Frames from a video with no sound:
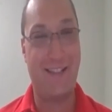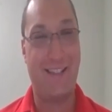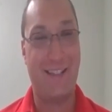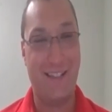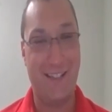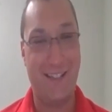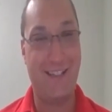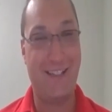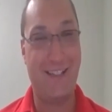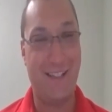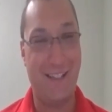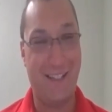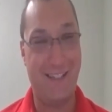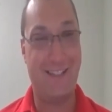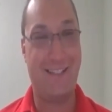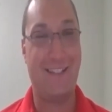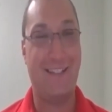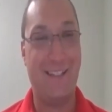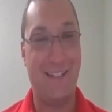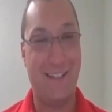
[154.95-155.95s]

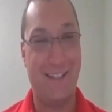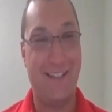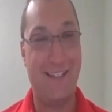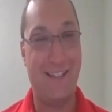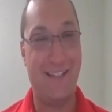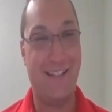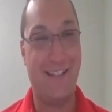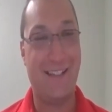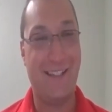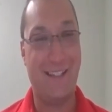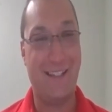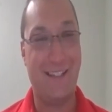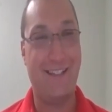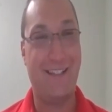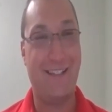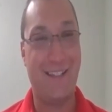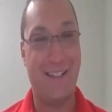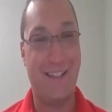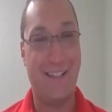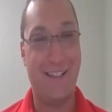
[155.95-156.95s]

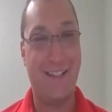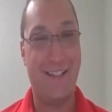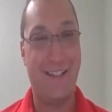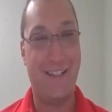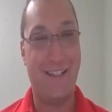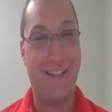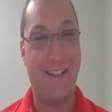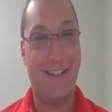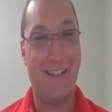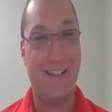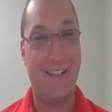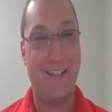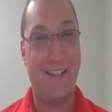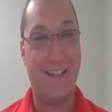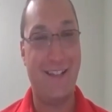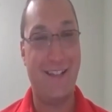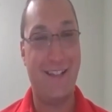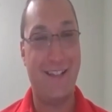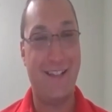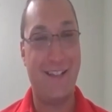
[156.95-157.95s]

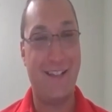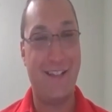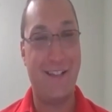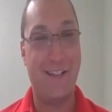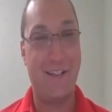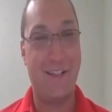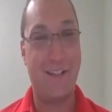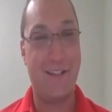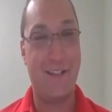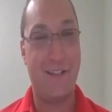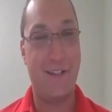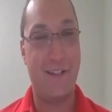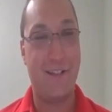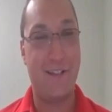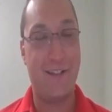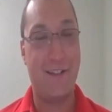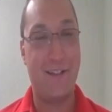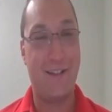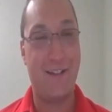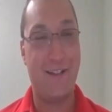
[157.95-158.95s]

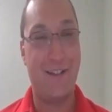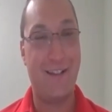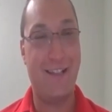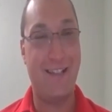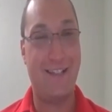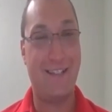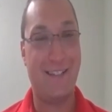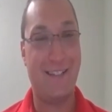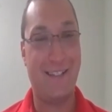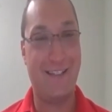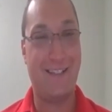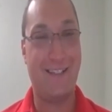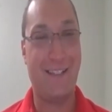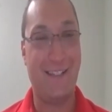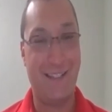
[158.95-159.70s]
This person isn't speaking.